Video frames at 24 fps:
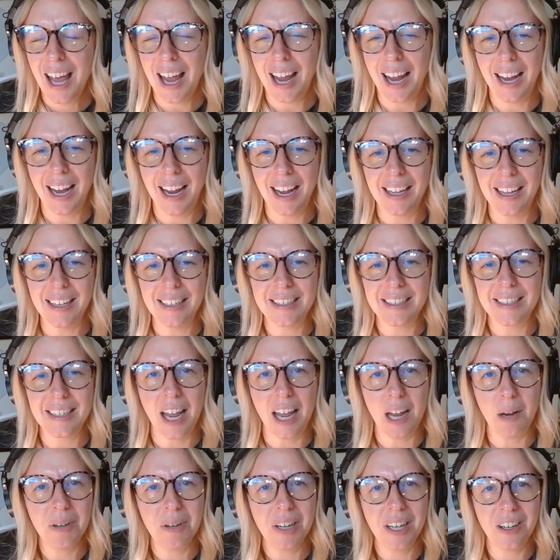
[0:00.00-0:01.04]
And
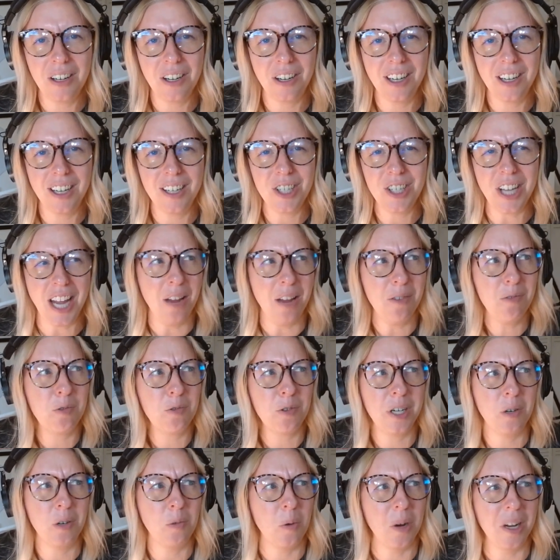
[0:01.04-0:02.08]
I would encourage
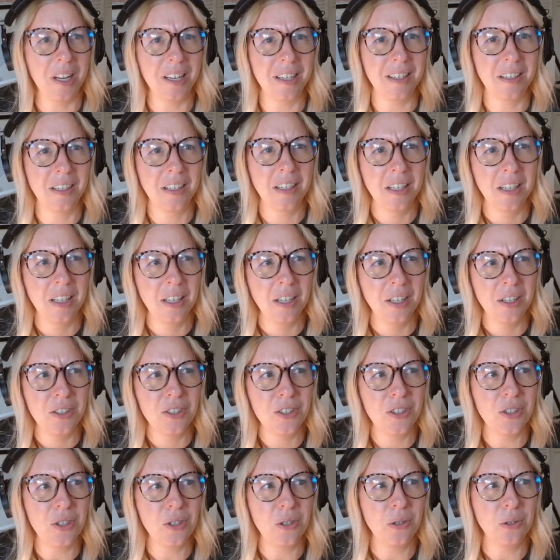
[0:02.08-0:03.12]
everyone
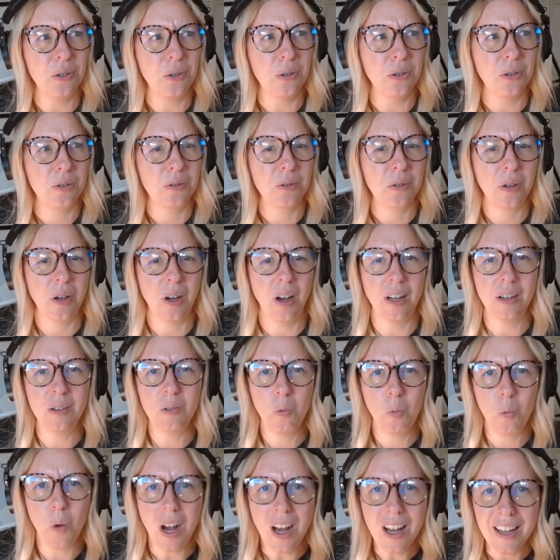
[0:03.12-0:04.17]
to
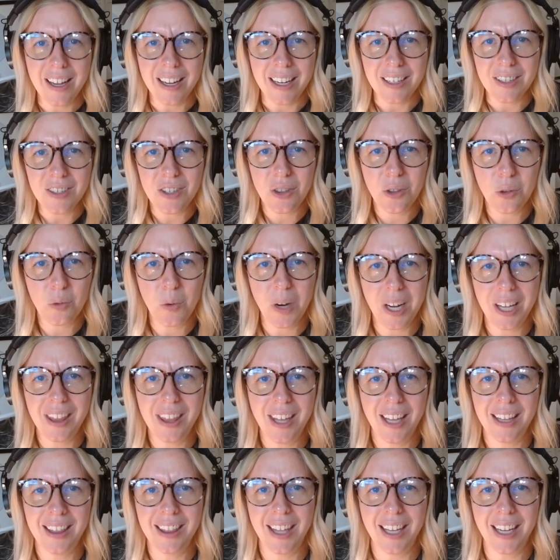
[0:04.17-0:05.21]
unwind the way
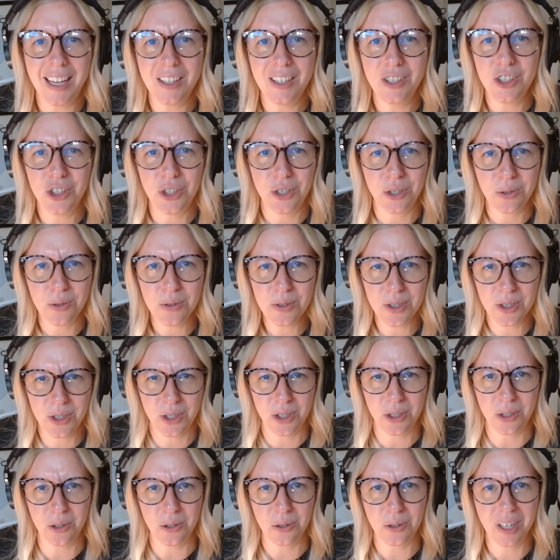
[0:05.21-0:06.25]
that they choose
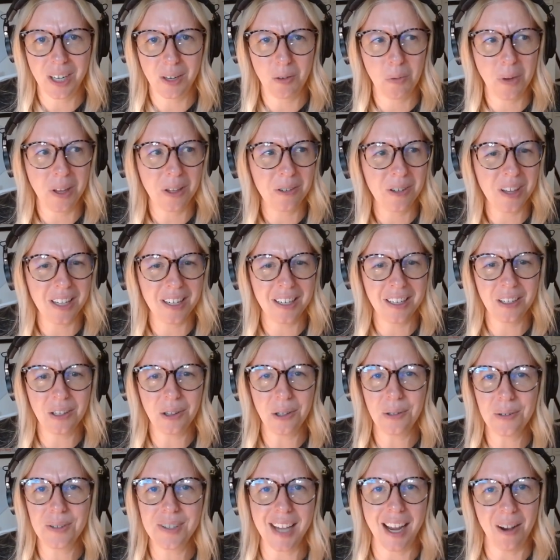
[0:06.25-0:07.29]
to, whether that
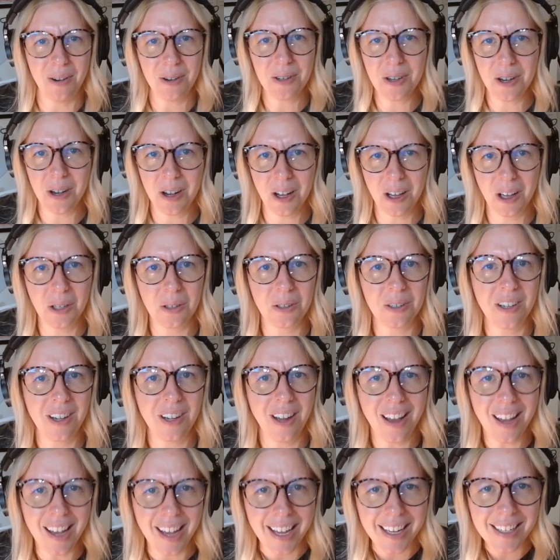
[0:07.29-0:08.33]
includes alcohol or
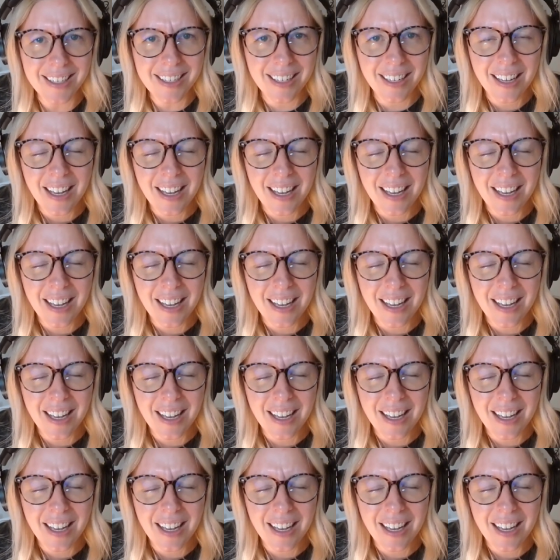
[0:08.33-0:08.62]
not.